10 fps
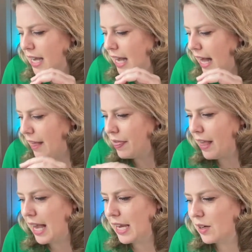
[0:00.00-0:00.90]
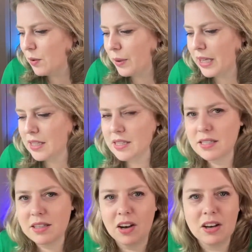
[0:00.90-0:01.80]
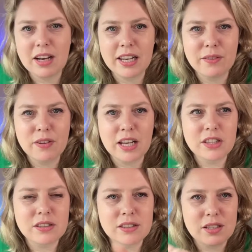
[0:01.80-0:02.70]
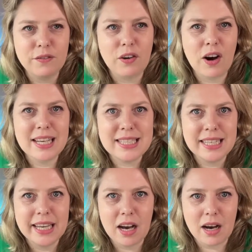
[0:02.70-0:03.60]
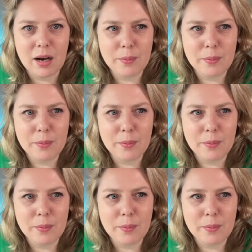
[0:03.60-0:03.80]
and then we can start kind of like dividing it up.